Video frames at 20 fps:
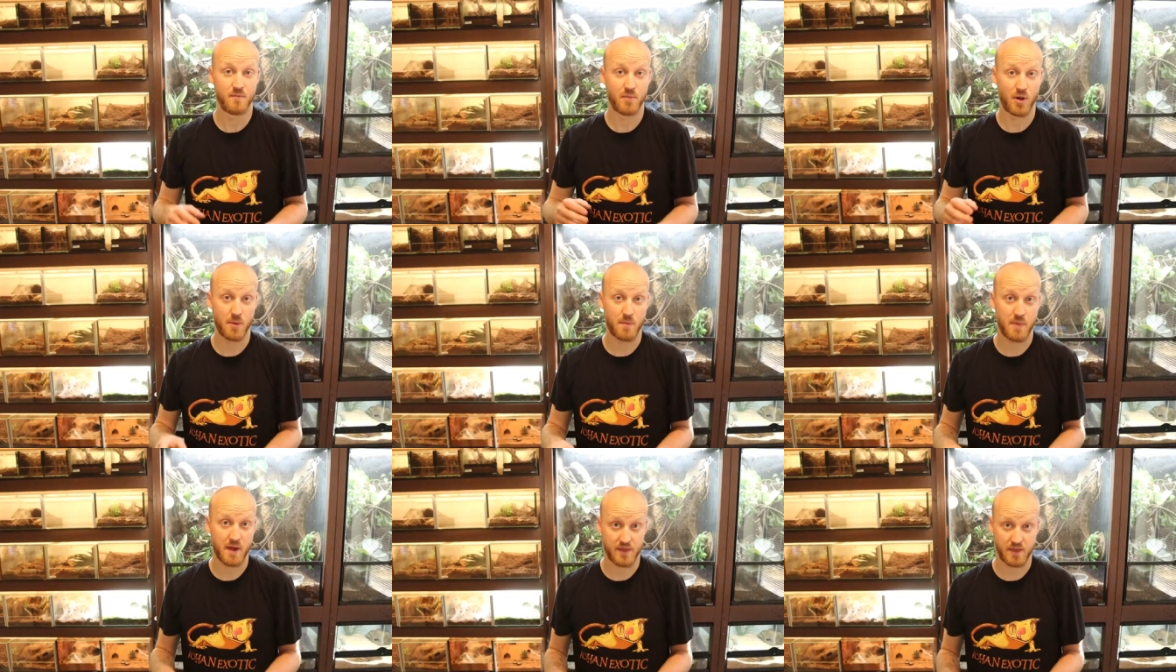
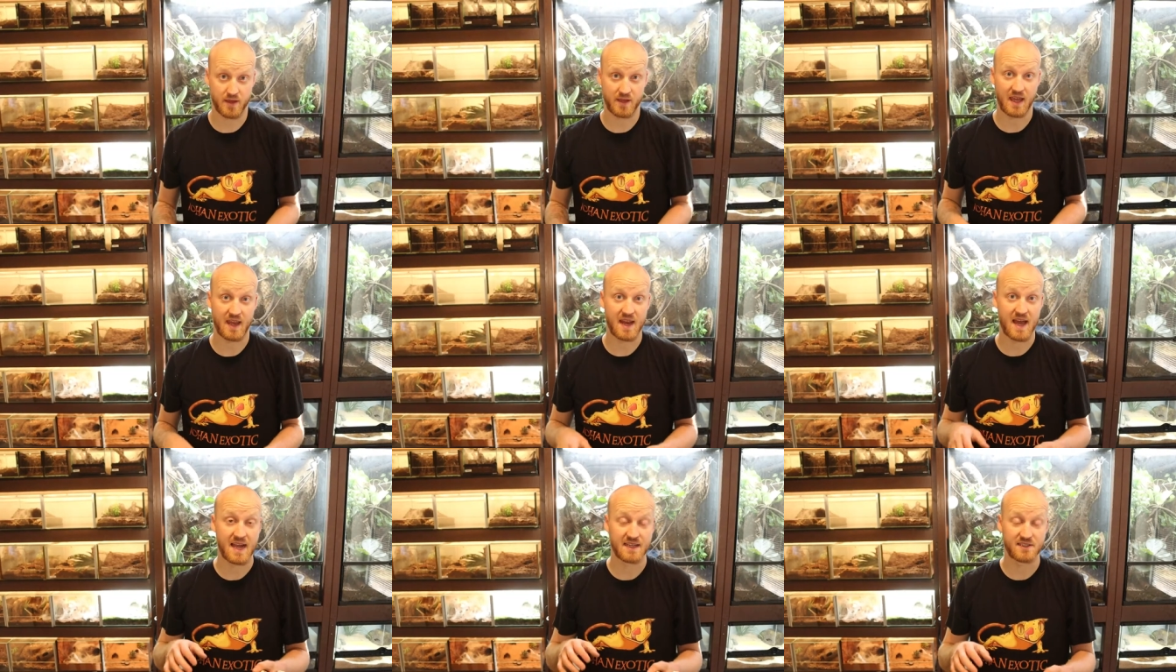ball python
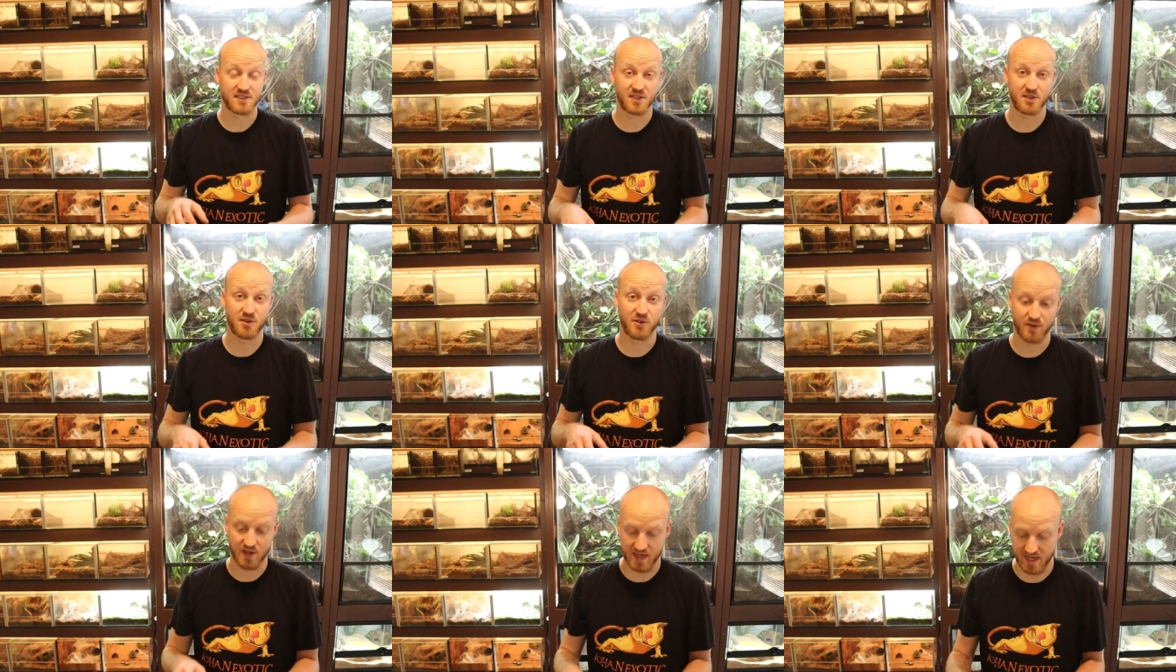can actually
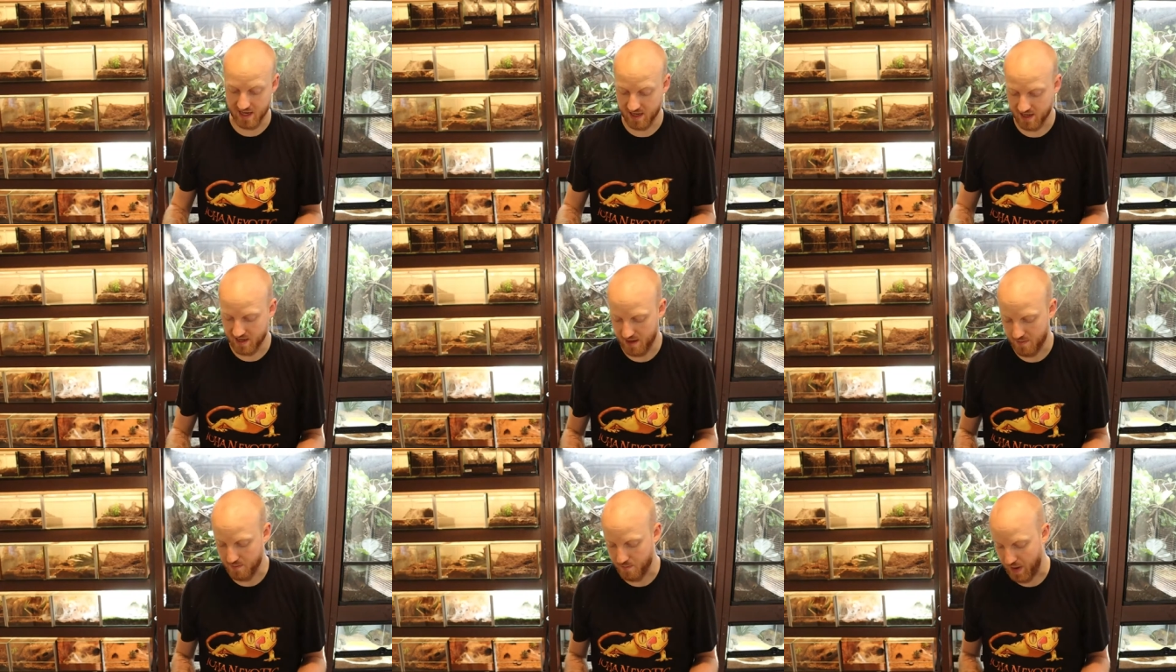go in
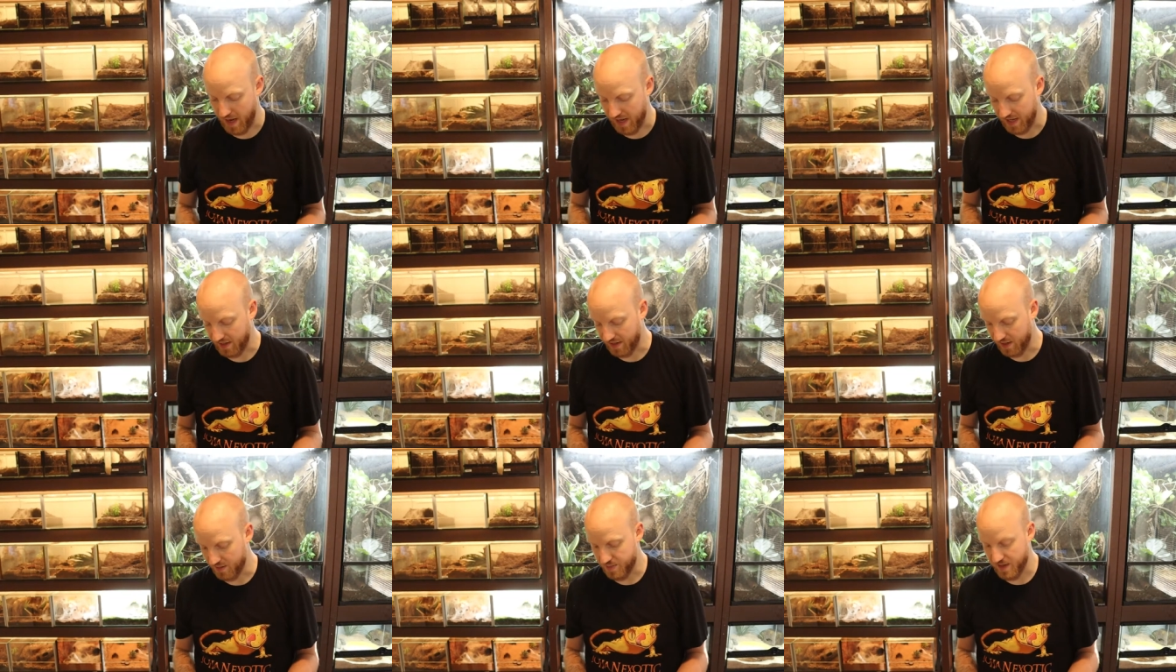and
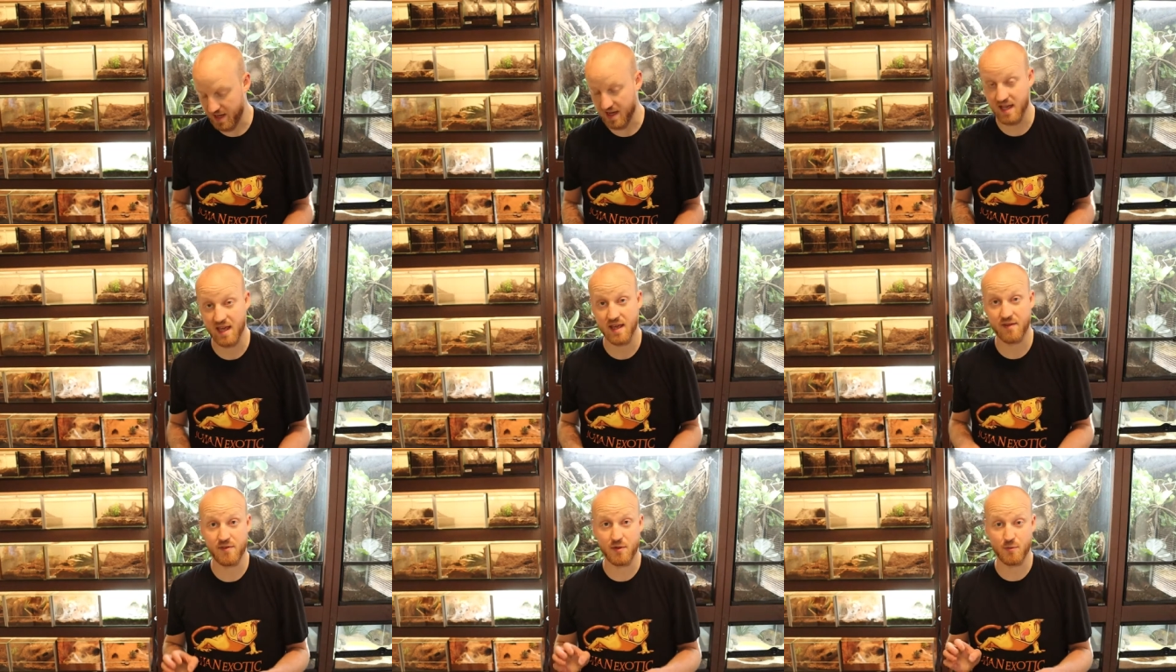bathe a little
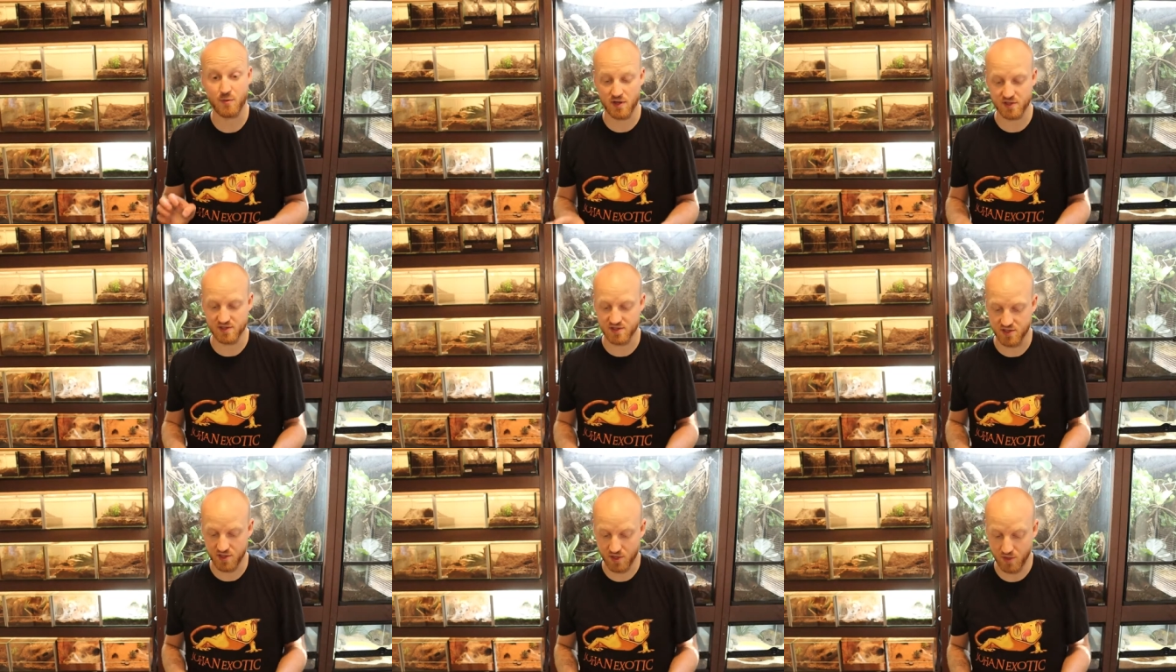bit if it
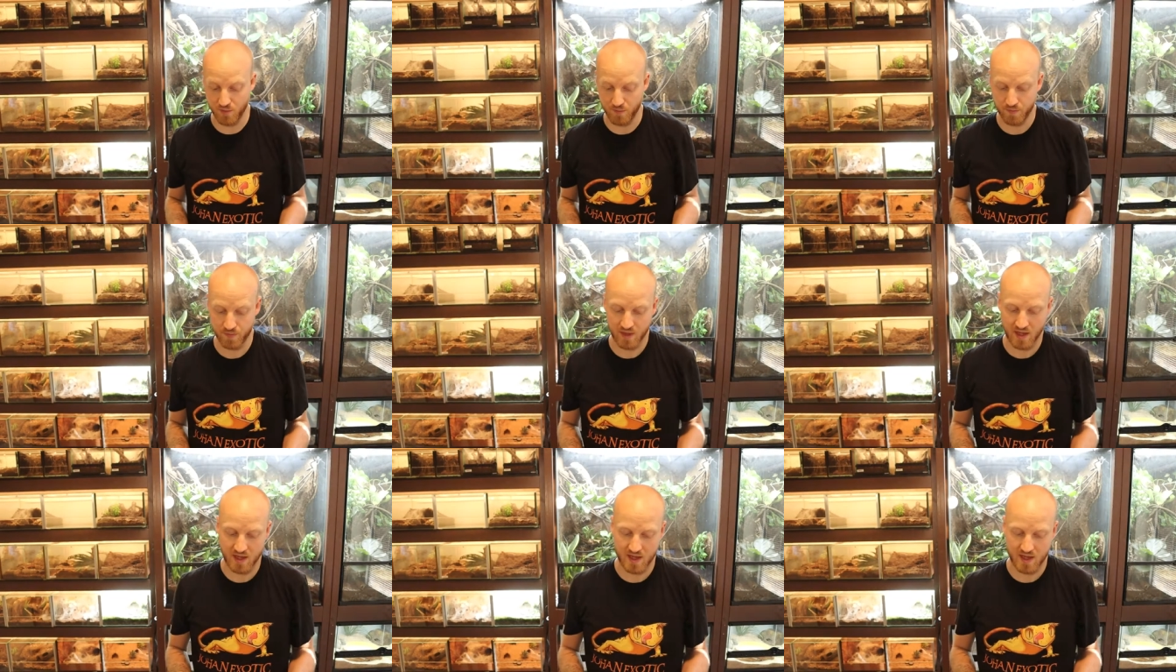wants to.